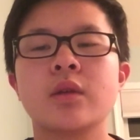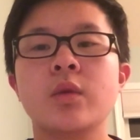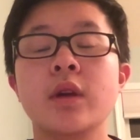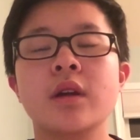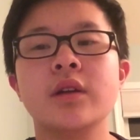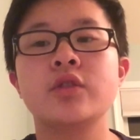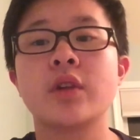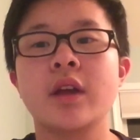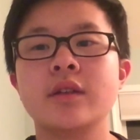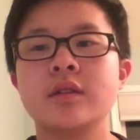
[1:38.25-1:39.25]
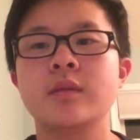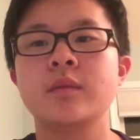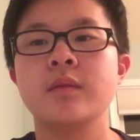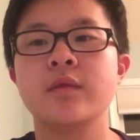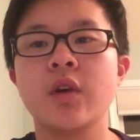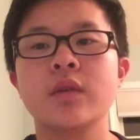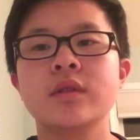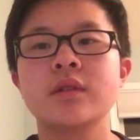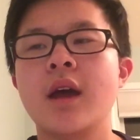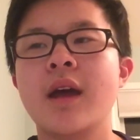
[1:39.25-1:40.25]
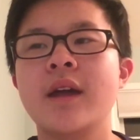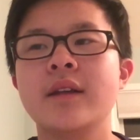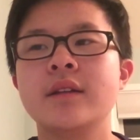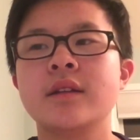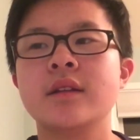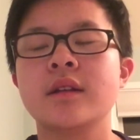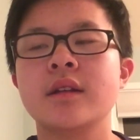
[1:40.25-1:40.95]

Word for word: queer and trans folks and